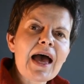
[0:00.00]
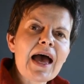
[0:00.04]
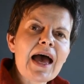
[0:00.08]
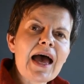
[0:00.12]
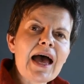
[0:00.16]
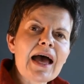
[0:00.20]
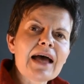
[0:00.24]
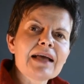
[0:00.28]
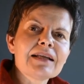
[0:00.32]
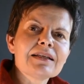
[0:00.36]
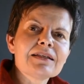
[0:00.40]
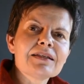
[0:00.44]

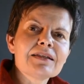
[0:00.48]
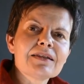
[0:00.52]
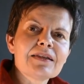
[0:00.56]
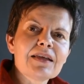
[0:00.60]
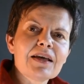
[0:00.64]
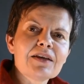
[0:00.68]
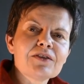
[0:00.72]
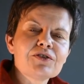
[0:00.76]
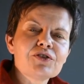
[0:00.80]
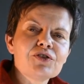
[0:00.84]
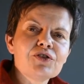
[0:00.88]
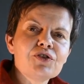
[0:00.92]
and
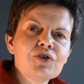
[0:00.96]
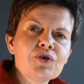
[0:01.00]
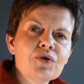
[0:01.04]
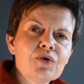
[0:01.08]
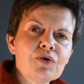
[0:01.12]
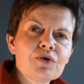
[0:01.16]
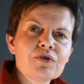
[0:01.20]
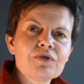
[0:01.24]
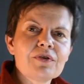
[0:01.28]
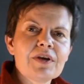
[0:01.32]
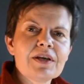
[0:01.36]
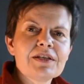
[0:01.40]
that
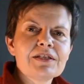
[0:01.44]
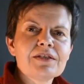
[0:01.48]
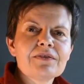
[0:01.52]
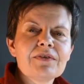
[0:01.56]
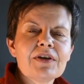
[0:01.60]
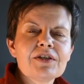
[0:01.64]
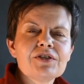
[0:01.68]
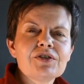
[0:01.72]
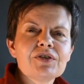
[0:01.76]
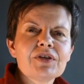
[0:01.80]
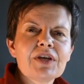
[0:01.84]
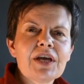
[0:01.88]
your creative
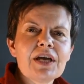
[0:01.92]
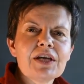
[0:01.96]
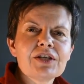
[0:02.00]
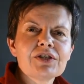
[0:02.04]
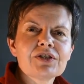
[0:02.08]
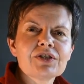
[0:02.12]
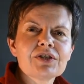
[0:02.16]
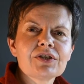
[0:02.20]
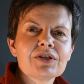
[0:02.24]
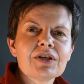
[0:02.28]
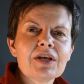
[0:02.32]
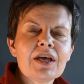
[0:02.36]

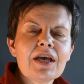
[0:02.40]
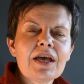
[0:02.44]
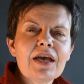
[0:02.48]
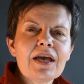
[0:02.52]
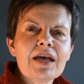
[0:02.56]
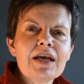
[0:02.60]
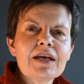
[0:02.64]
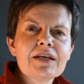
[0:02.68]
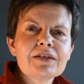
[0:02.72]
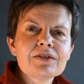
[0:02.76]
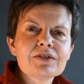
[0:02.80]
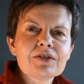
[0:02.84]
education
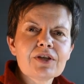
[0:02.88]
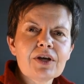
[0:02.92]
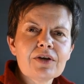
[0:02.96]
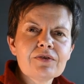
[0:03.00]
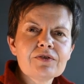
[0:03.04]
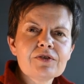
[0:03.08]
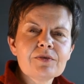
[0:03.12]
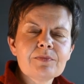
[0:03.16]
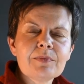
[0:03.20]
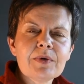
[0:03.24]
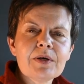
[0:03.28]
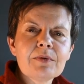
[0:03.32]
is going
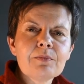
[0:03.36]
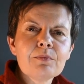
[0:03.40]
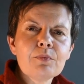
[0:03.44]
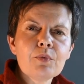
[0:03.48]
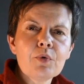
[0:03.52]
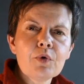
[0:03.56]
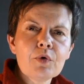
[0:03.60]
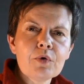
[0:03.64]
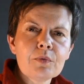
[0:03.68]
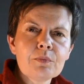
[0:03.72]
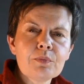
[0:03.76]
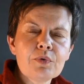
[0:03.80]
to be
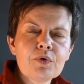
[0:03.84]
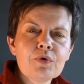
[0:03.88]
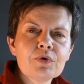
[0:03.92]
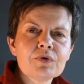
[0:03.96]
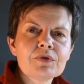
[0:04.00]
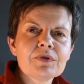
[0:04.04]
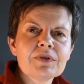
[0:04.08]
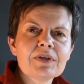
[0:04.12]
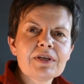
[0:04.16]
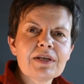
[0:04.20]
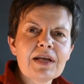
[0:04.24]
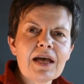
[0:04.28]
more
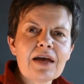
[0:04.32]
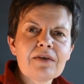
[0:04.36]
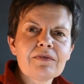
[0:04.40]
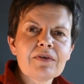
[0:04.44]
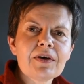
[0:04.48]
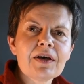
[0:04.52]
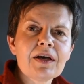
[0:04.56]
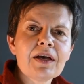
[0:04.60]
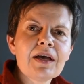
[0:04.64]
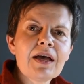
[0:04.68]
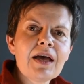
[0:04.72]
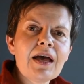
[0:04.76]
important than
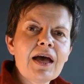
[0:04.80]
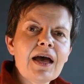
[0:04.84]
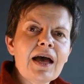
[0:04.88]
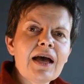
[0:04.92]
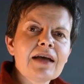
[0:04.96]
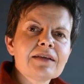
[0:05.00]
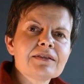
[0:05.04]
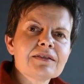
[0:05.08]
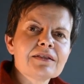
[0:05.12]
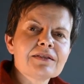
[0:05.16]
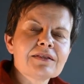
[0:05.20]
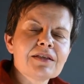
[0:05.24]
ever
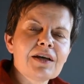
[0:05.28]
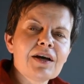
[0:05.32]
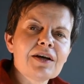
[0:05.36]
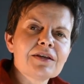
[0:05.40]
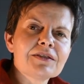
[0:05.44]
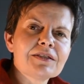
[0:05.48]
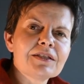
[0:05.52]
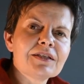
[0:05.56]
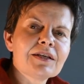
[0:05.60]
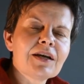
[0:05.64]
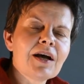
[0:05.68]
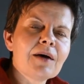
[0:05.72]
as
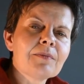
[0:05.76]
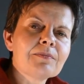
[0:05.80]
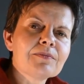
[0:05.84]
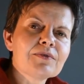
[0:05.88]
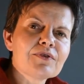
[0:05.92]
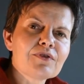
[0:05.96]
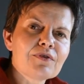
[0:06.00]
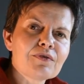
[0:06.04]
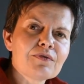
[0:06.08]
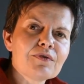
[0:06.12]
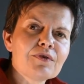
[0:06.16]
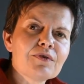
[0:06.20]
society
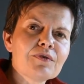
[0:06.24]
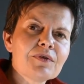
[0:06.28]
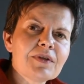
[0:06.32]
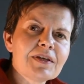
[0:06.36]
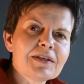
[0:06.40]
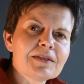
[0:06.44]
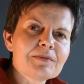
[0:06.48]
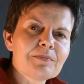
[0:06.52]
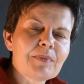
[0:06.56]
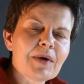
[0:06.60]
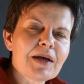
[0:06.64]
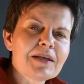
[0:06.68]
comes through
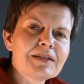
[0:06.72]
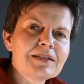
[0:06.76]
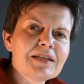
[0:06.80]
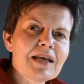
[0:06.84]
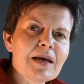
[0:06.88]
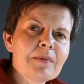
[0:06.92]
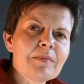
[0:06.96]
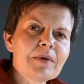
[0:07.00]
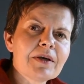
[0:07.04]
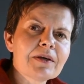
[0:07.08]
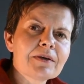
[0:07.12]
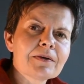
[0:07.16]
this
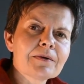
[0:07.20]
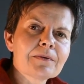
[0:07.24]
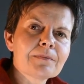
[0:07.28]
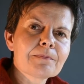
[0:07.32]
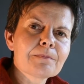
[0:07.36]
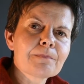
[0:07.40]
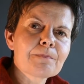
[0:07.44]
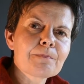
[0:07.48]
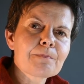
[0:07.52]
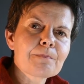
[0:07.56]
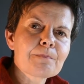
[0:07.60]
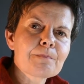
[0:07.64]
pandemic.
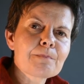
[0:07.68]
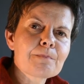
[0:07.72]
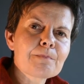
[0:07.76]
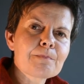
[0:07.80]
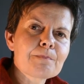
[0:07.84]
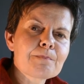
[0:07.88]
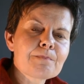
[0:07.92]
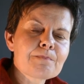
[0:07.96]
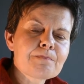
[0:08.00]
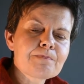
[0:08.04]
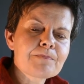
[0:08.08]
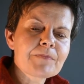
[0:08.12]

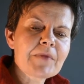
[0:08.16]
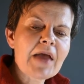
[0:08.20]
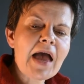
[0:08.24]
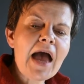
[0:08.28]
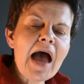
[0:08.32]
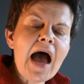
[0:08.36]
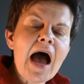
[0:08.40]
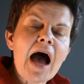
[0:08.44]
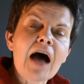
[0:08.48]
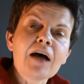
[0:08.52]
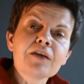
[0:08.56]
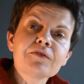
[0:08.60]

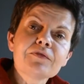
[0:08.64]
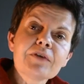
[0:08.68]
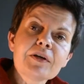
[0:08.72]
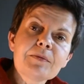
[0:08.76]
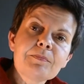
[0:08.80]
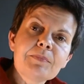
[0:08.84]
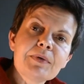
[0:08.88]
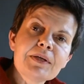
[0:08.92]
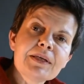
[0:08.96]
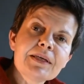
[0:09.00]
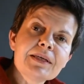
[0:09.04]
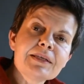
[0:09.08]
I was very
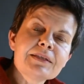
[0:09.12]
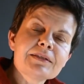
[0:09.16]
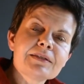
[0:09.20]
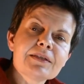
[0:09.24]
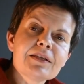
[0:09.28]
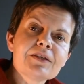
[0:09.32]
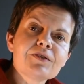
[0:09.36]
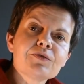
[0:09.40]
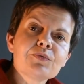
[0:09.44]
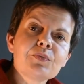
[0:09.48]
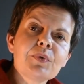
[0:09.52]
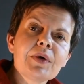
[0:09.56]
pleased
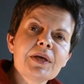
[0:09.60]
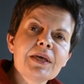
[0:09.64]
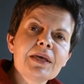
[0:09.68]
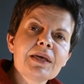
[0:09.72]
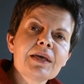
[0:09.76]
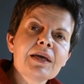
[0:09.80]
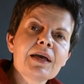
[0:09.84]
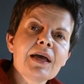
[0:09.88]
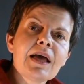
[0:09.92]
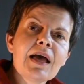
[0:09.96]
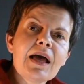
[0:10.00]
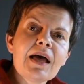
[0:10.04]
this
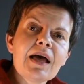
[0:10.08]
week